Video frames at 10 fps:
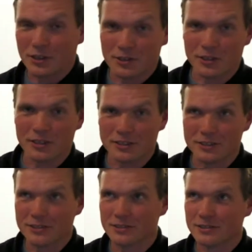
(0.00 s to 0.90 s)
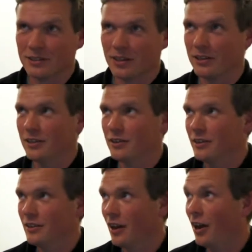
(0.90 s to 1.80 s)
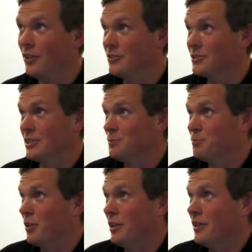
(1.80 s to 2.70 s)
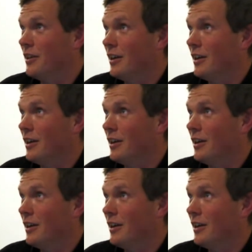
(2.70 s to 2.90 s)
I think, is like, I just think it's brilliant.